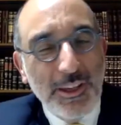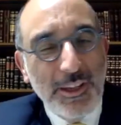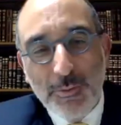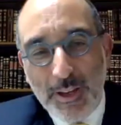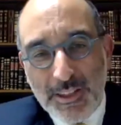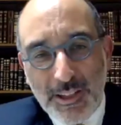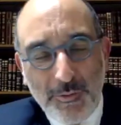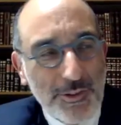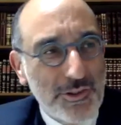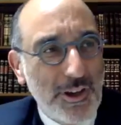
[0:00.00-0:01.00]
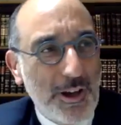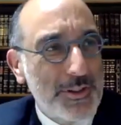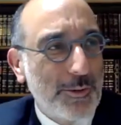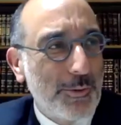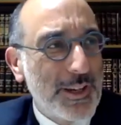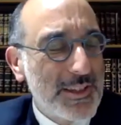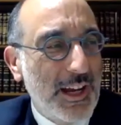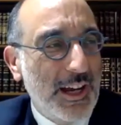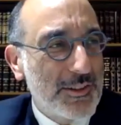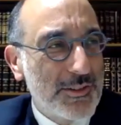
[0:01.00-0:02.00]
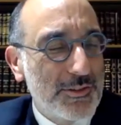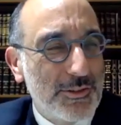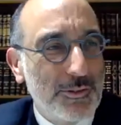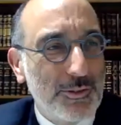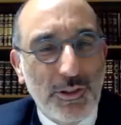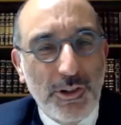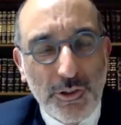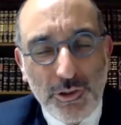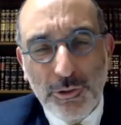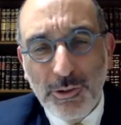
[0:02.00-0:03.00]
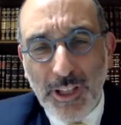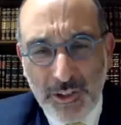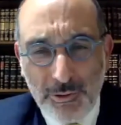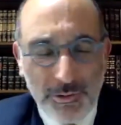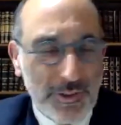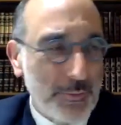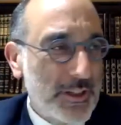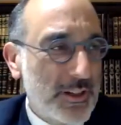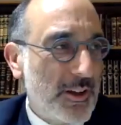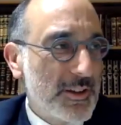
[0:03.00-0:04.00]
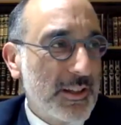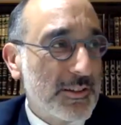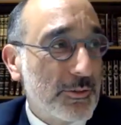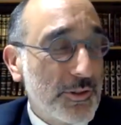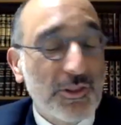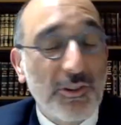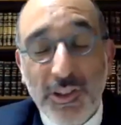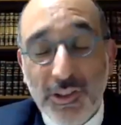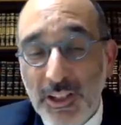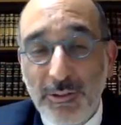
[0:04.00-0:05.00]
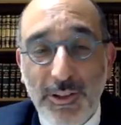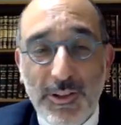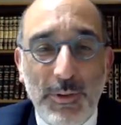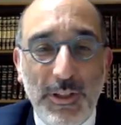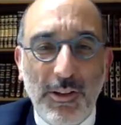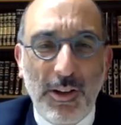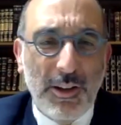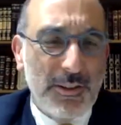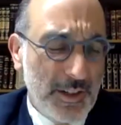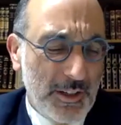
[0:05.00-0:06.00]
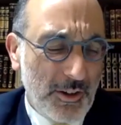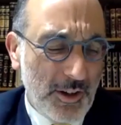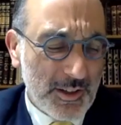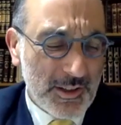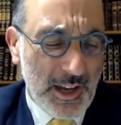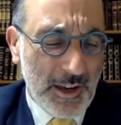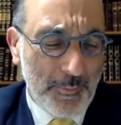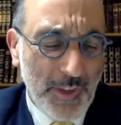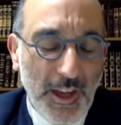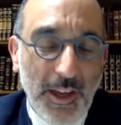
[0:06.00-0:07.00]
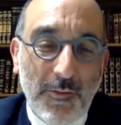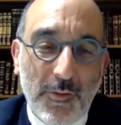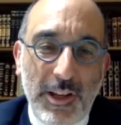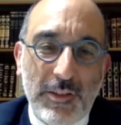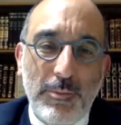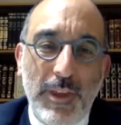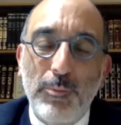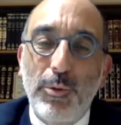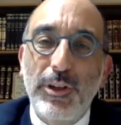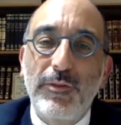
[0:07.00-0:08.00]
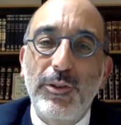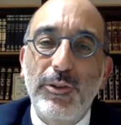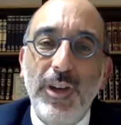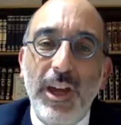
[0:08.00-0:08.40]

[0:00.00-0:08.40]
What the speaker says: to myself, on Shabbos I went out to go to shul. Our shuls have been closed until Rosh Chodesh Elul. It's been a long and hard time for us from that point of view.